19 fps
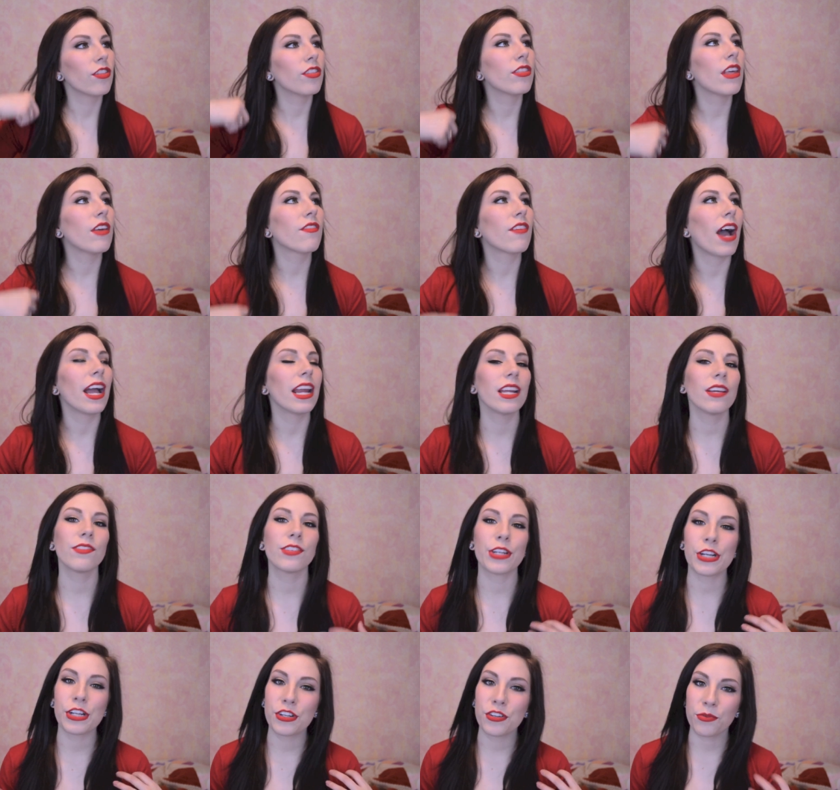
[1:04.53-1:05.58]
they've kind of
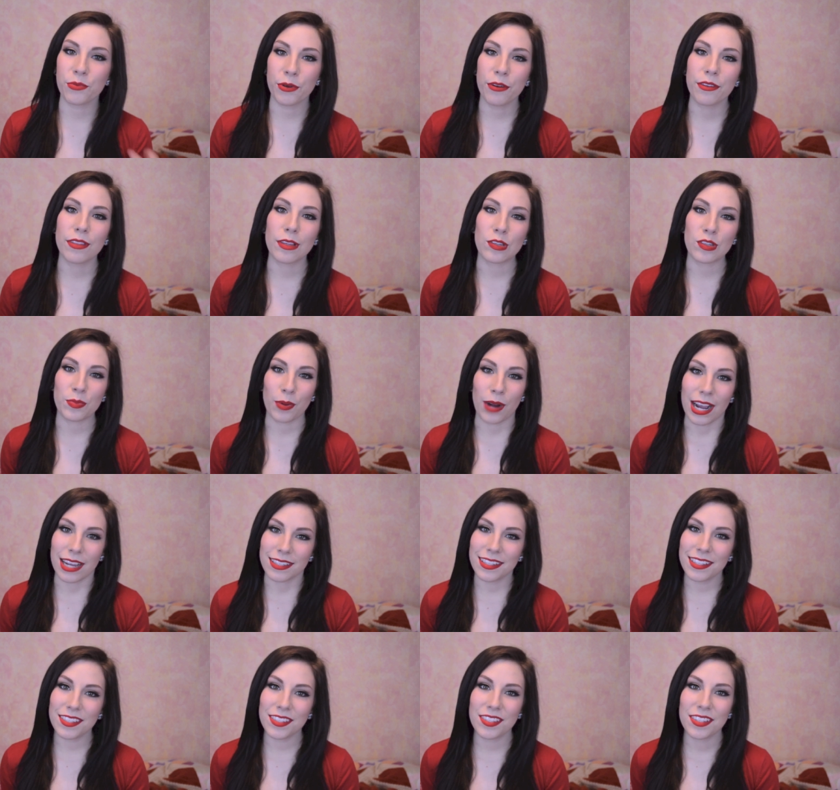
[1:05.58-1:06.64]
started to ruin the
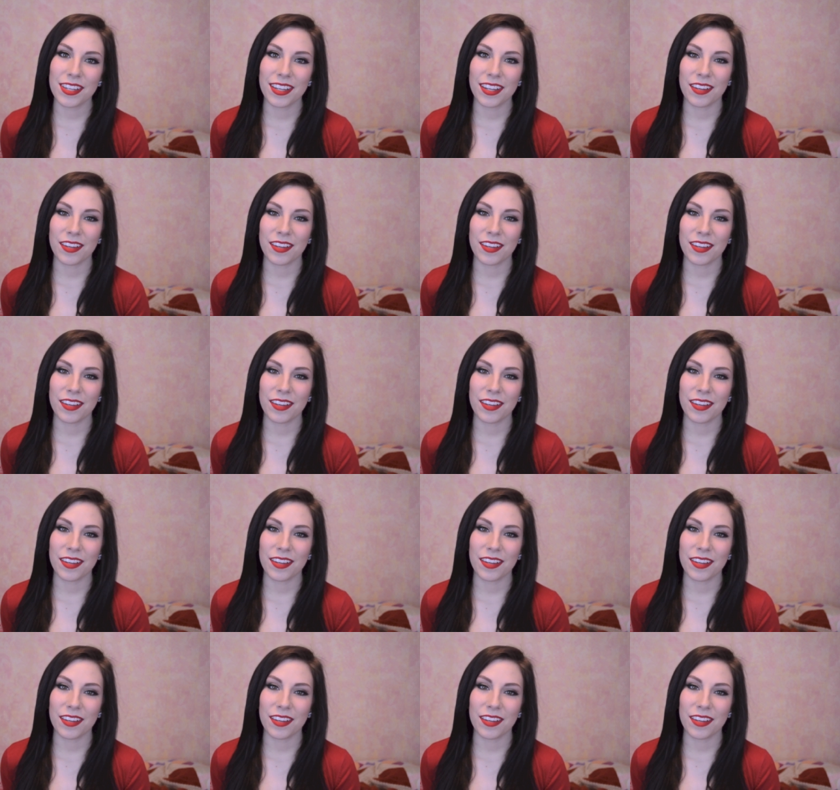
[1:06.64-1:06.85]
surprises.